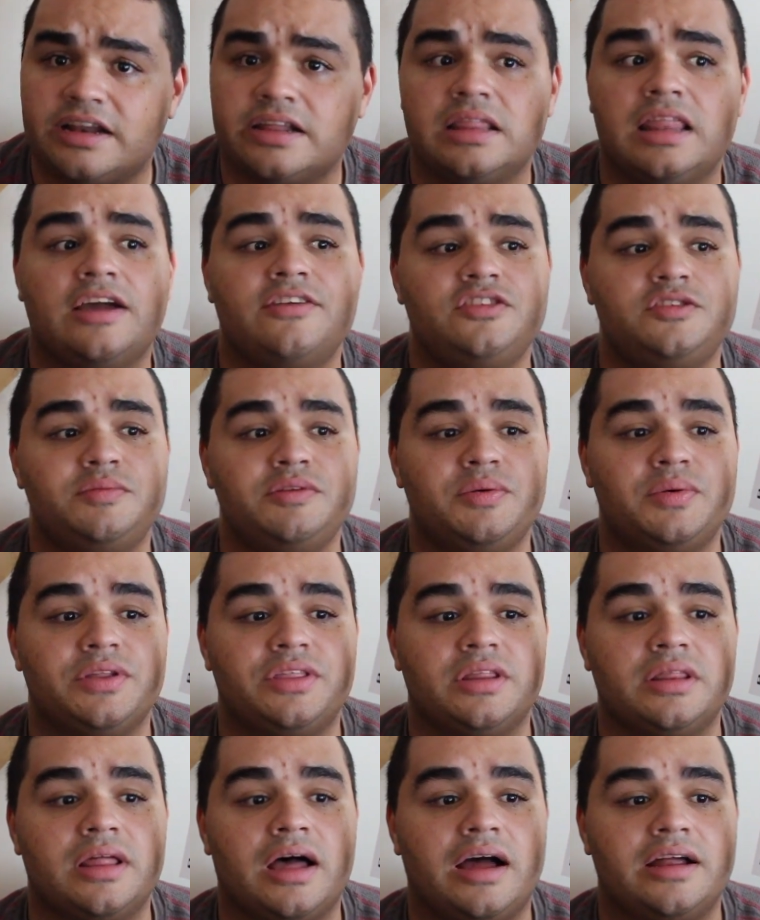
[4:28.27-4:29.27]
It left me with
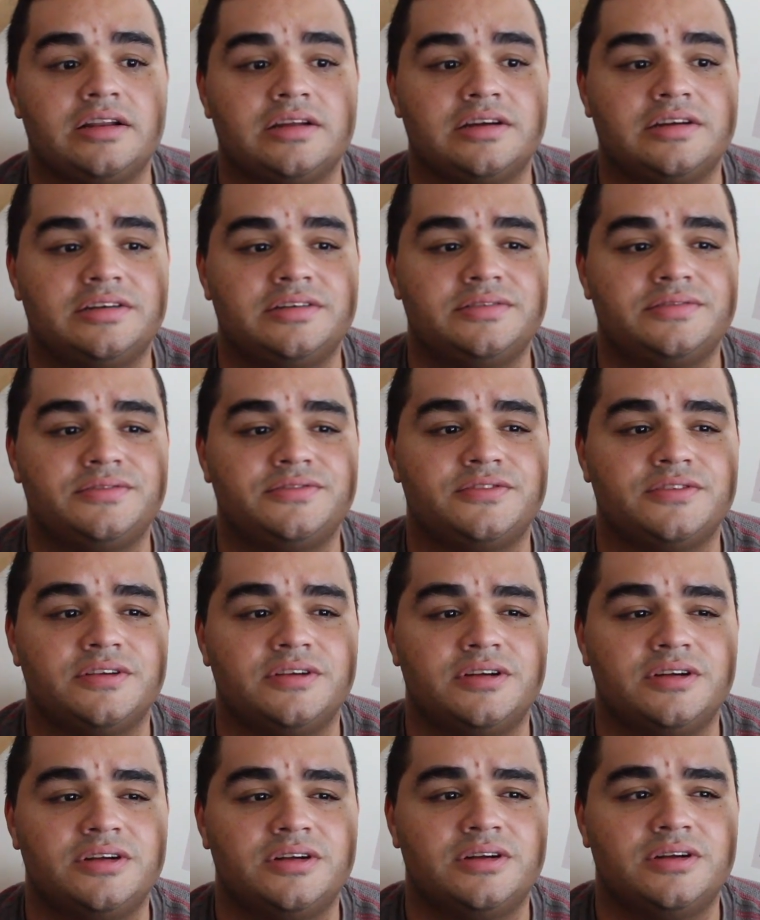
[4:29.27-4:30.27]
a lot of
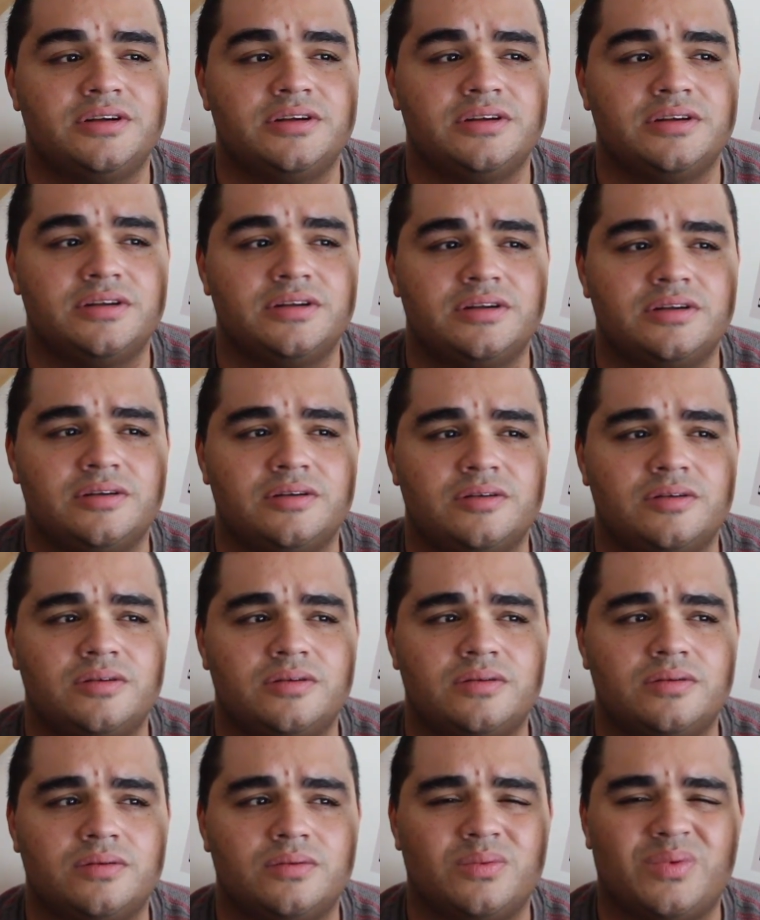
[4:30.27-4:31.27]

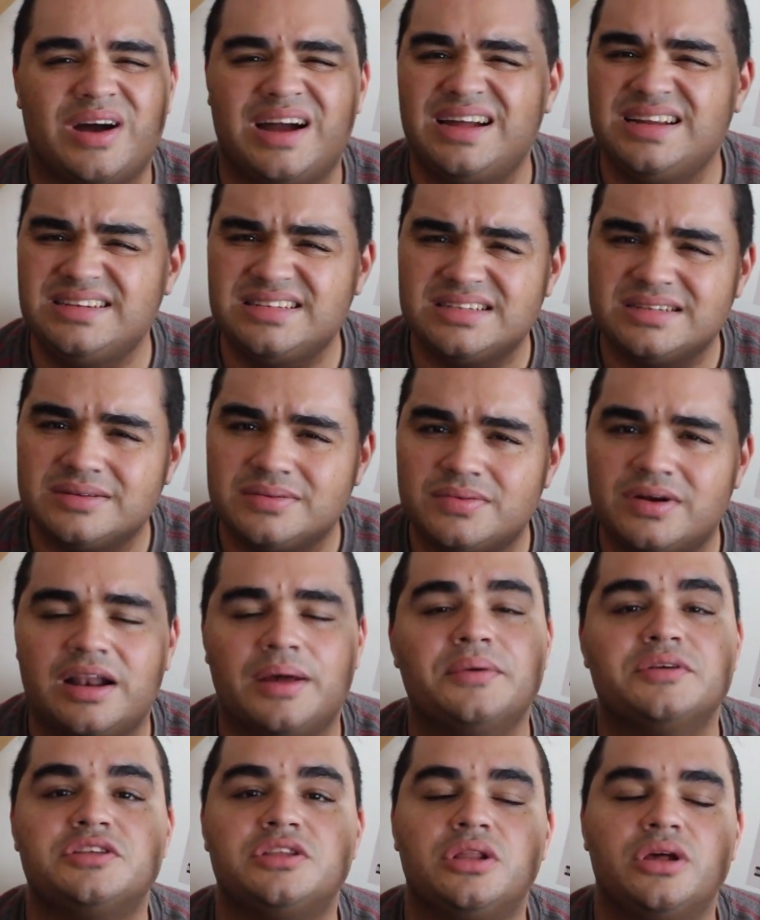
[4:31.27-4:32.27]
what? When
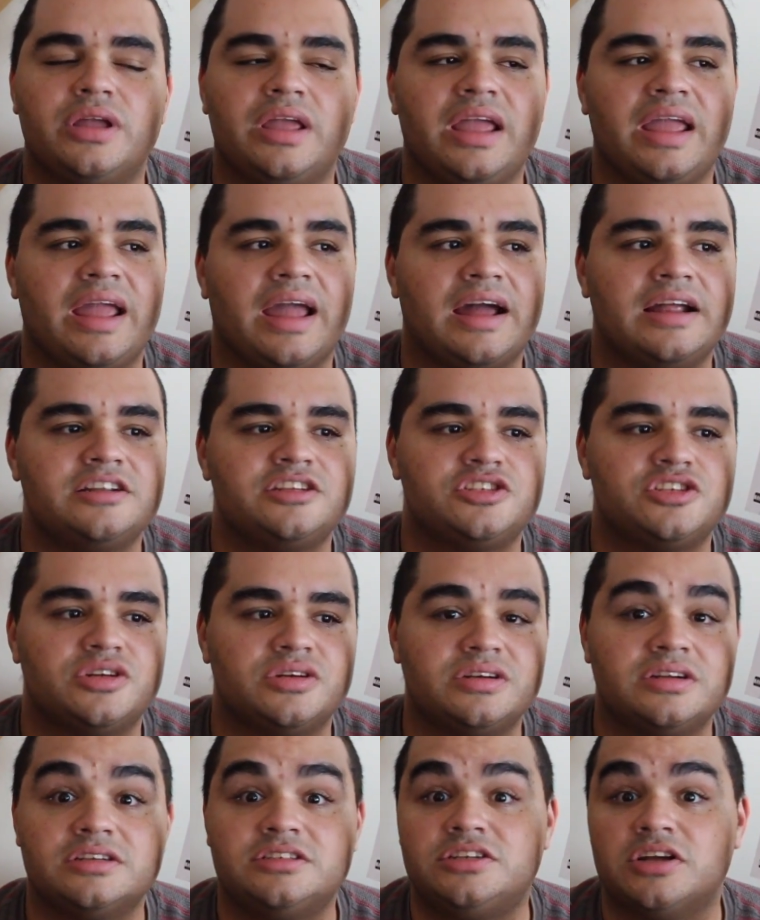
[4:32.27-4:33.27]
I was looking at
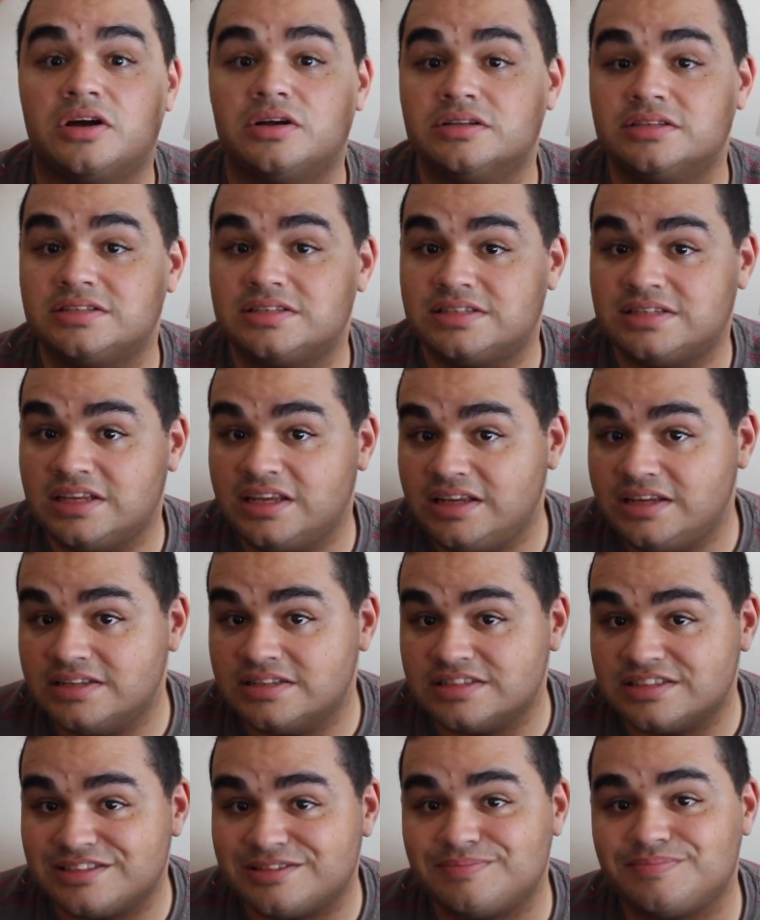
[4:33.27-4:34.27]
certain adult
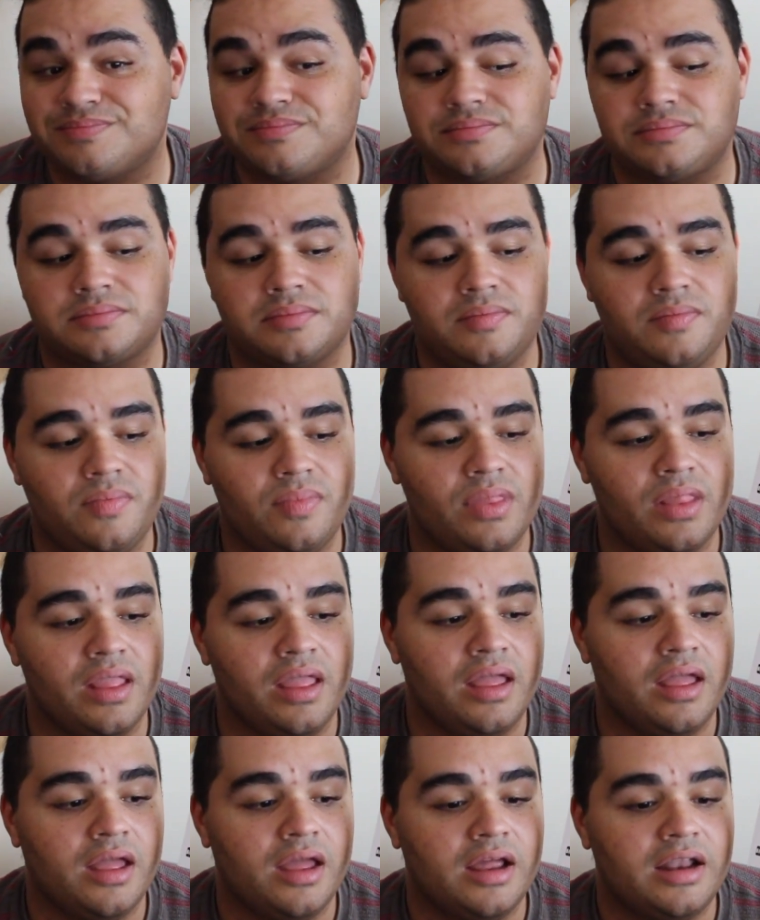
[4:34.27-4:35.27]
scenes.
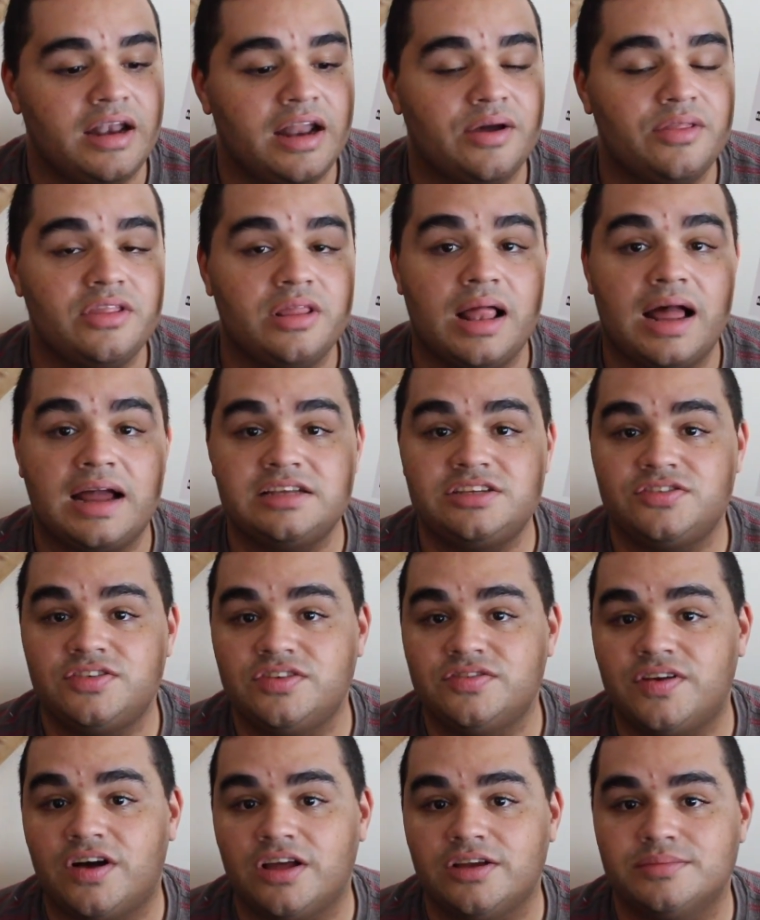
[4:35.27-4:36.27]
Now, in the last
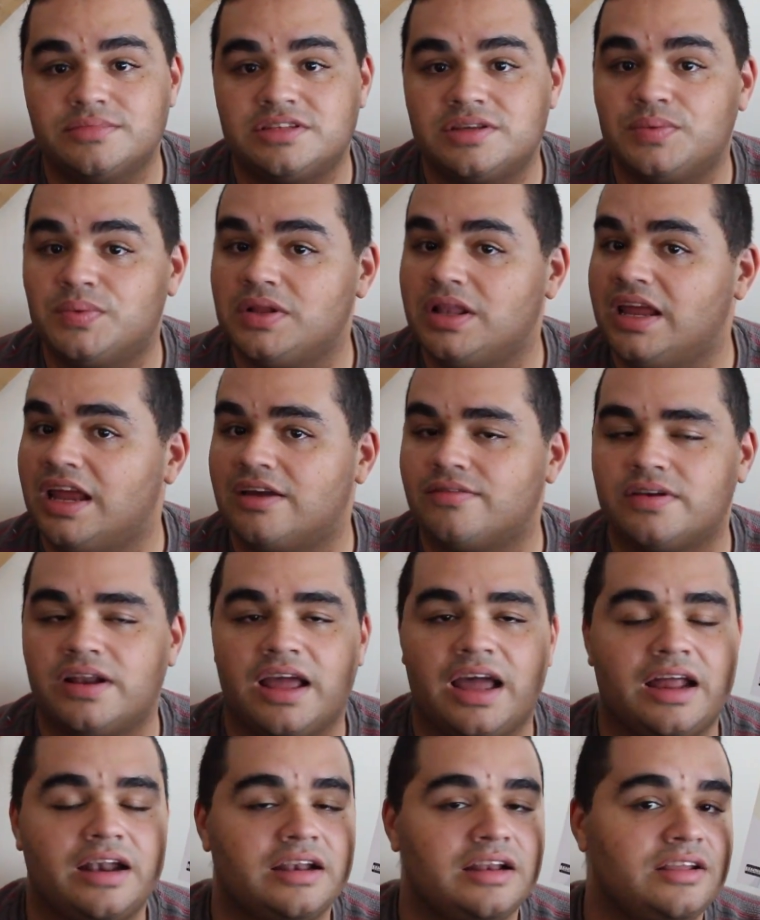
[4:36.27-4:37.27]
few volumes, they really haven't
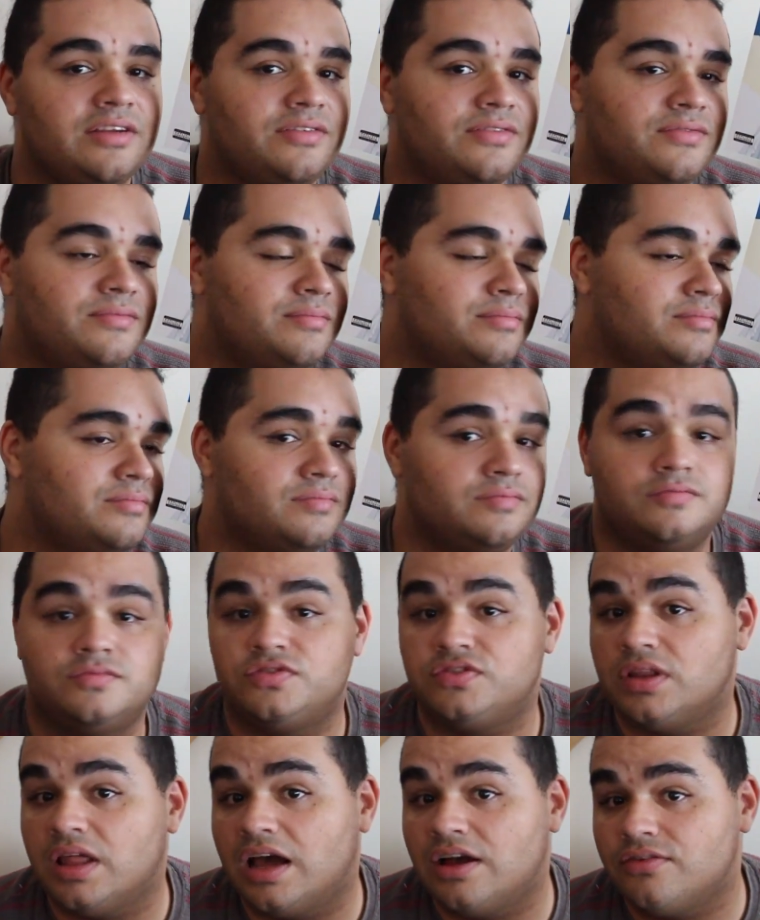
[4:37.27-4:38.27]
had any
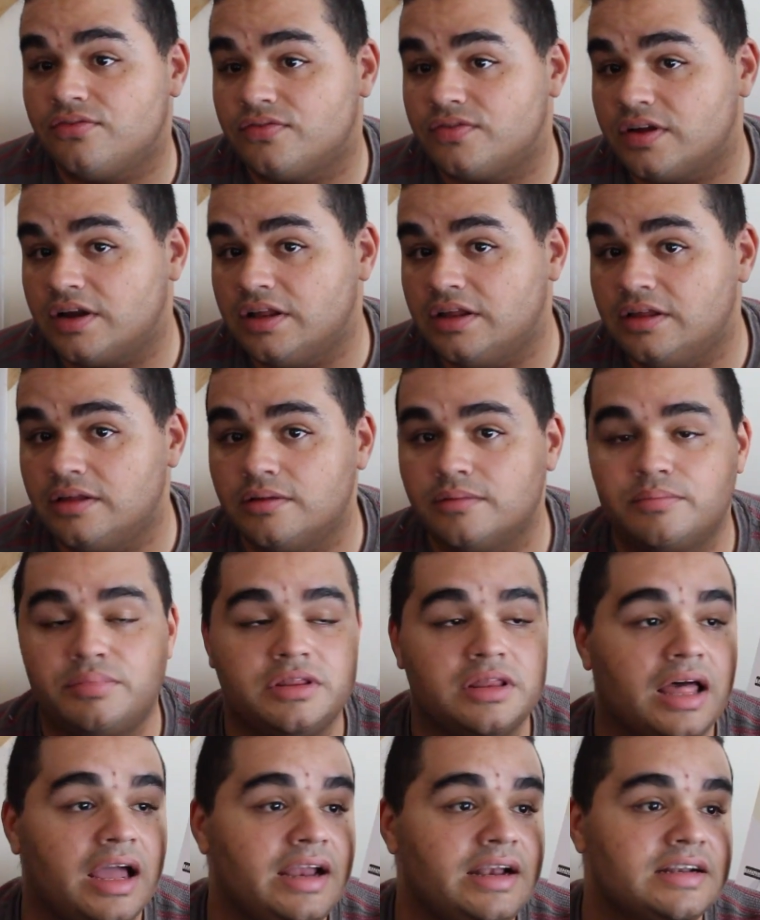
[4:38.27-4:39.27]
fluff, any
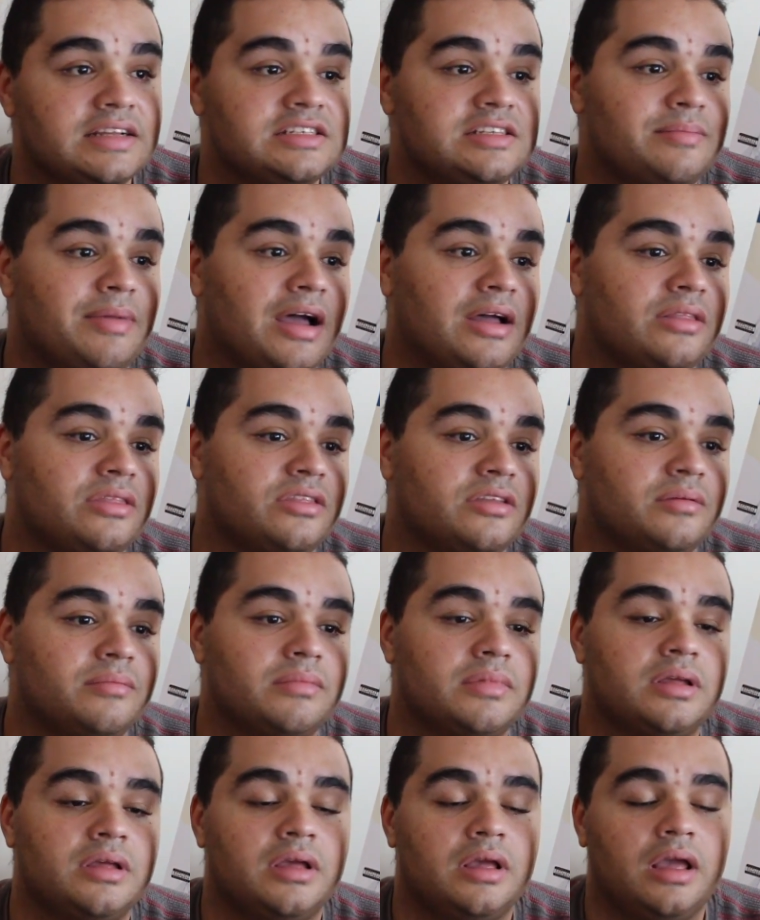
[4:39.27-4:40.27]
politeness about
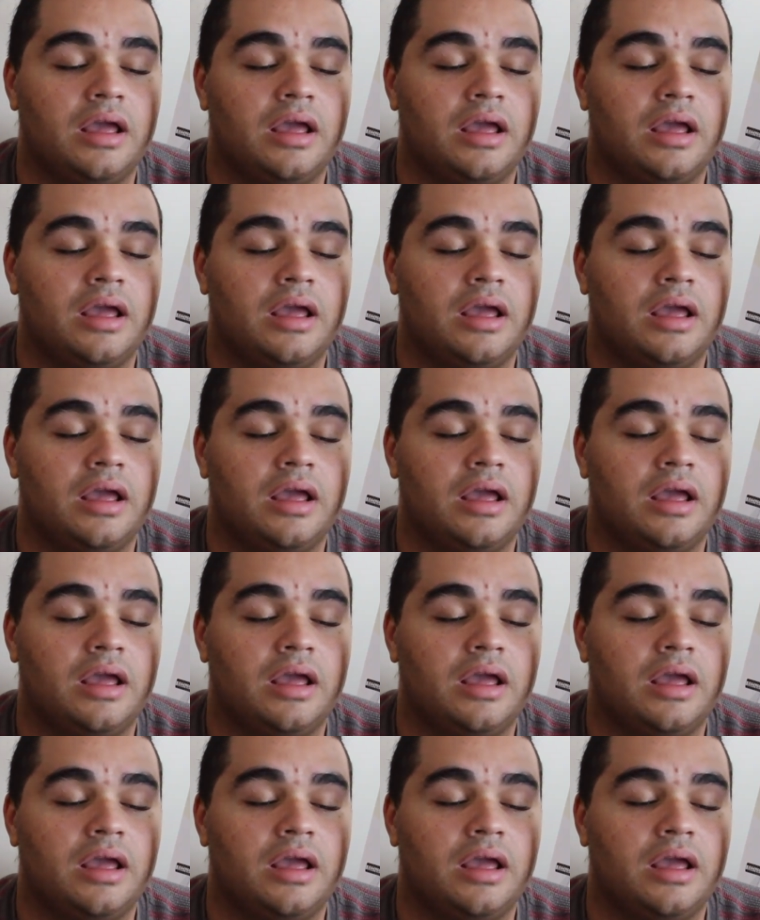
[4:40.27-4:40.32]
them.